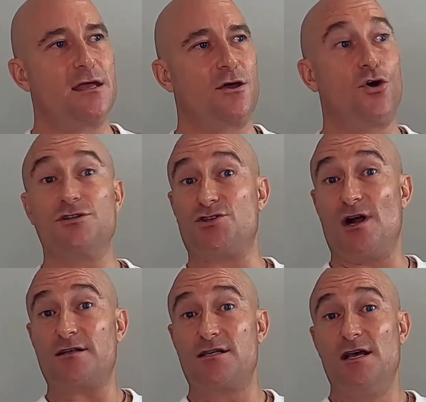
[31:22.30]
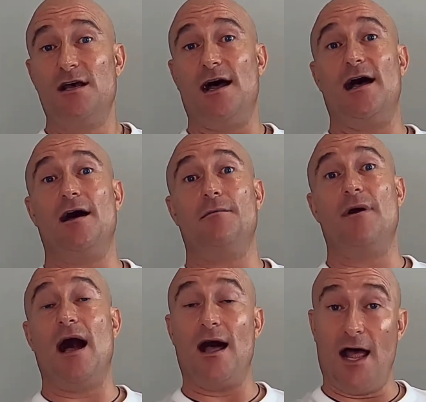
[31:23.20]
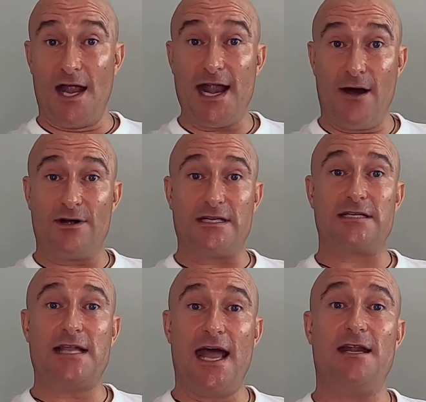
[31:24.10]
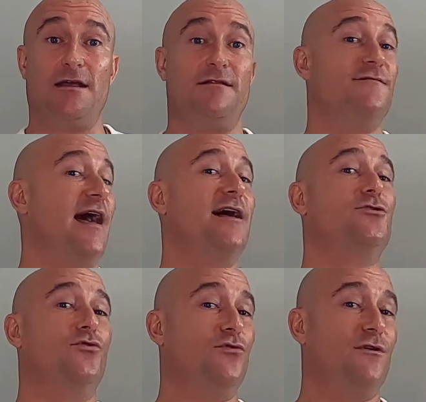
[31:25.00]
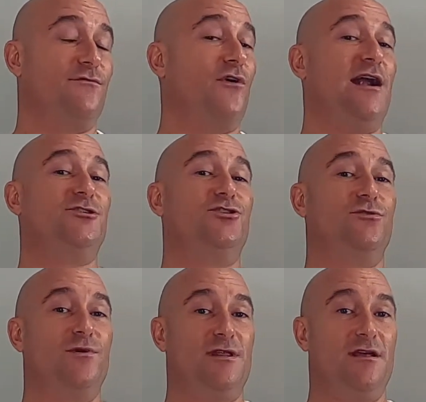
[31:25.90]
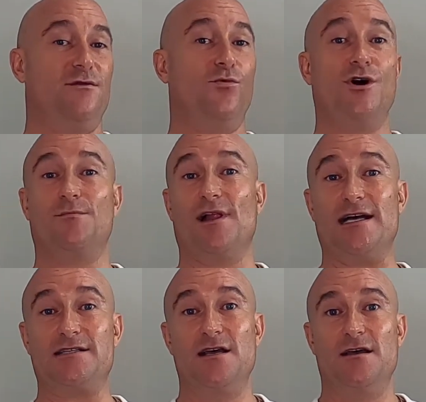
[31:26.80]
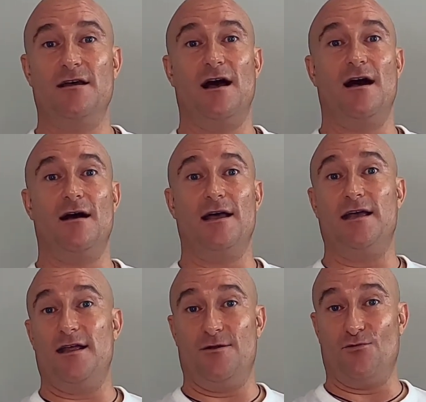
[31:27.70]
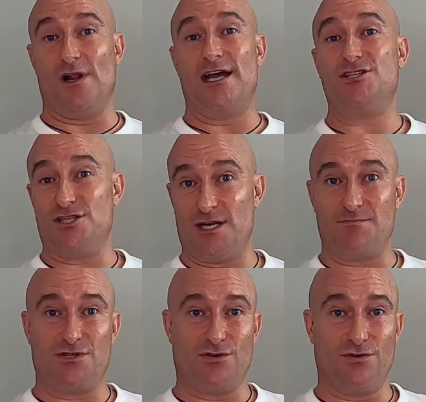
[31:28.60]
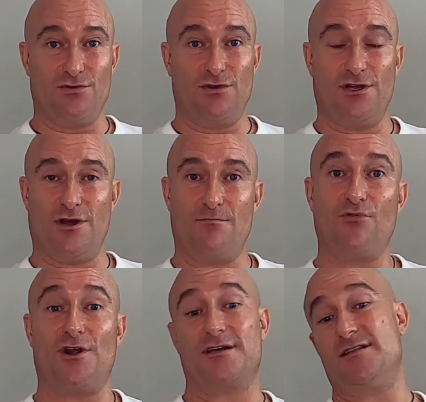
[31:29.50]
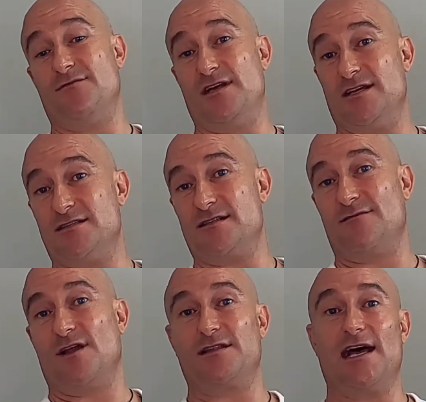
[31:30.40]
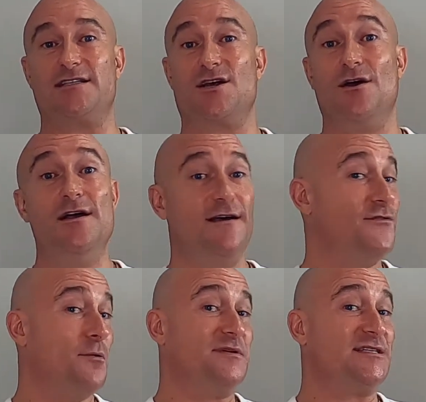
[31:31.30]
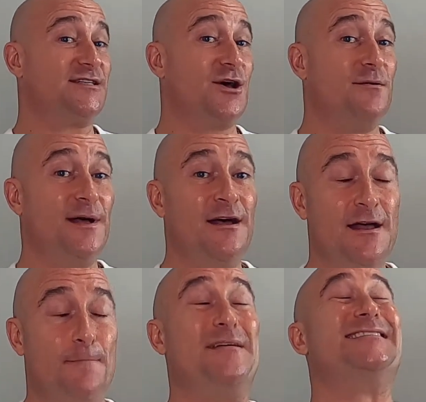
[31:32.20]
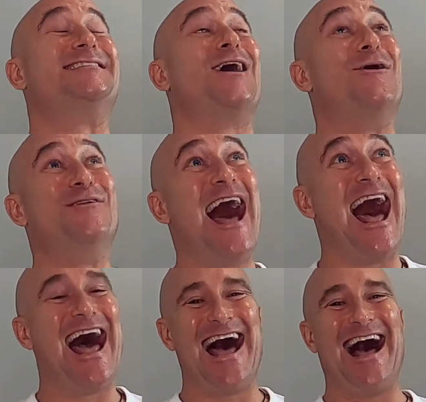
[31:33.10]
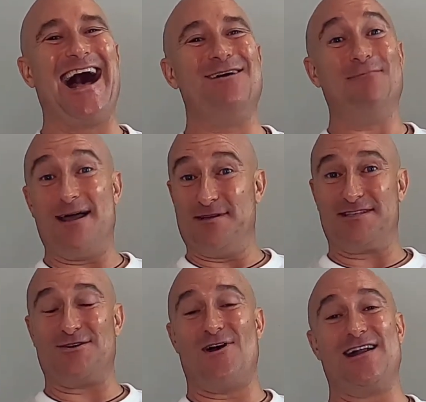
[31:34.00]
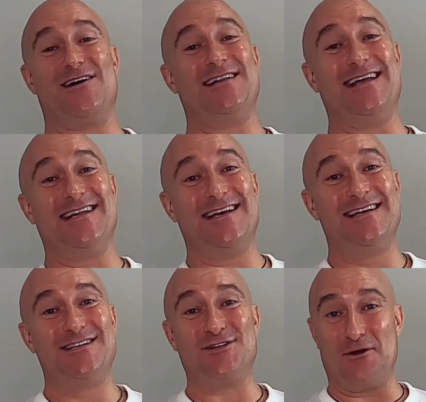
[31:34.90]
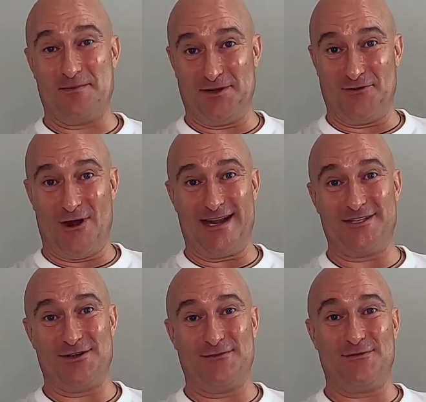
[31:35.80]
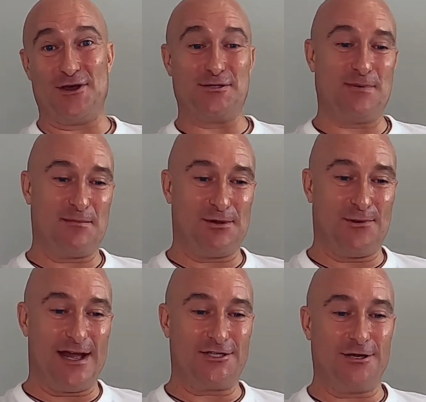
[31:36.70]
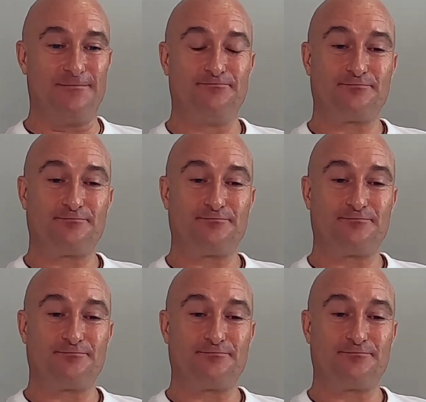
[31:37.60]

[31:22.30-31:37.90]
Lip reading: constructs are now understanding the value of gratitude within the workplace in relationship to productivity and stuff like that. So if you're a business owner, maybe it's a great idea to show a bit of gratitude for those people around you.